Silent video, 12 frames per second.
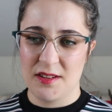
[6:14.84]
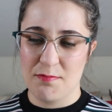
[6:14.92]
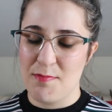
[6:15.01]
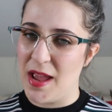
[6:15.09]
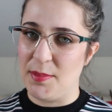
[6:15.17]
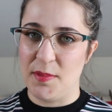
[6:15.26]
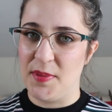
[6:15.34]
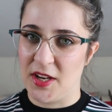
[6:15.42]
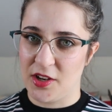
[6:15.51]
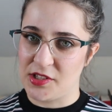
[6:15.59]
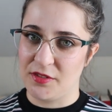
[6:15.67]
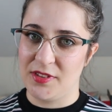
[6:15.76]
Maybe
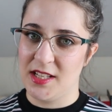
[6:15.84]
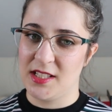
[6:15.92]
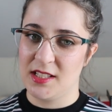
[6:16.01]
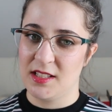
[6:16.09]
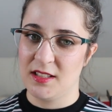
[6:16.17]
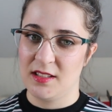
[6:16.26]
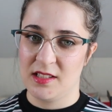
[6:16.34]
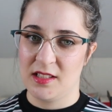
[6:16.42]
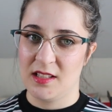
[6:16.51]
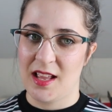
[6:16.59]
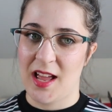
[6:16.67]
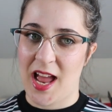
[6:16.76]
because of these
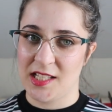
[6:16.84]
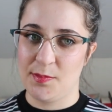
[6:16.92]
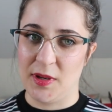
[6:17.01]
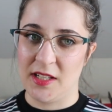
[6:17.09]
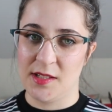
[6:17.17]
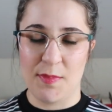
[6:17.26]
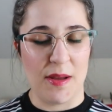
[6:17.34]
aspects,